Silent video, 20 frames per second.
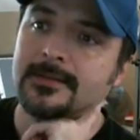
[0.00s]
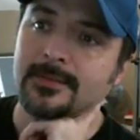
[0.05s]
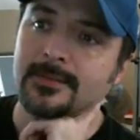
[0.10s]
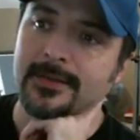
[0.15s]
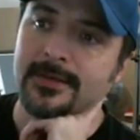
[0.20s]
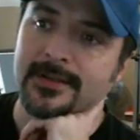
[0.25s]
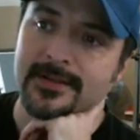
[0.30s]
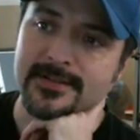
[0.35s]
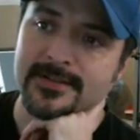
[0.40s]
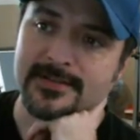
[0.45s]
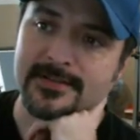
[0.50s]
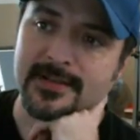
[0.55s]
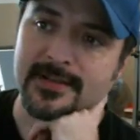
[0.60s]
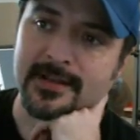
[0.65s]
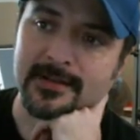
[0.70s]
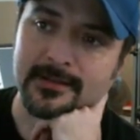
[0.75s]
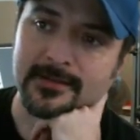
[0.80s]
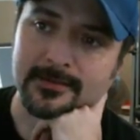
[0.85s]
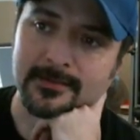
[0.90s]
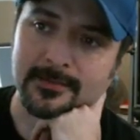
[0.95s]
because
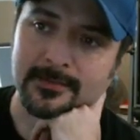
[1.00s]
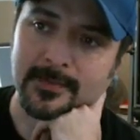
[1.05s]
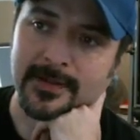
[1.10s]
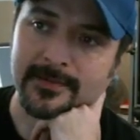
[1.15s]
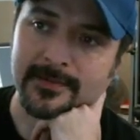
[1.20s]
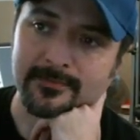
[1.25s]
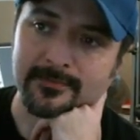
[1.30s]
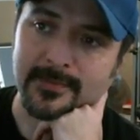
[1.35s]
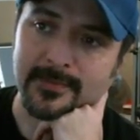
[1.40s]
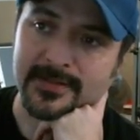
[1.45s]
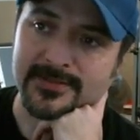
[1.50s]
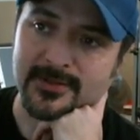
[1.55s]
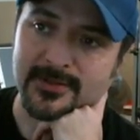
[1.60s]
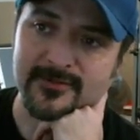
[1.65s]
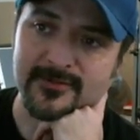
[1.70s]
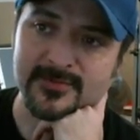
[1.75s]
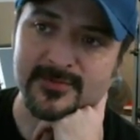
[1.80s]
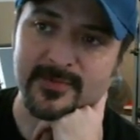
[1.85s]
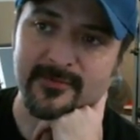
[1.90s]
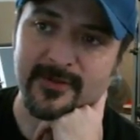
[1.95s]
my
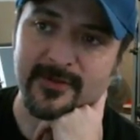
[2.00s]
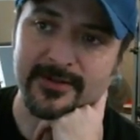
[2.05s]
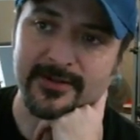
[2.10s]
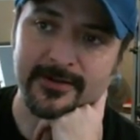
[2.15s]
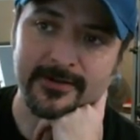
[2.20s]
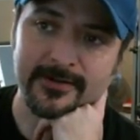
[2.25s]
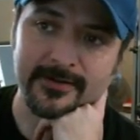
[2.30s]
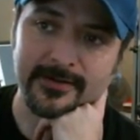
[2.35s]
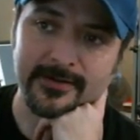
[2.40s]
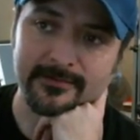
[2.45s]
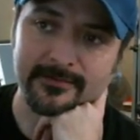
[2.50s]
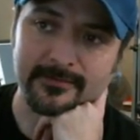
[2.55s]
service provider,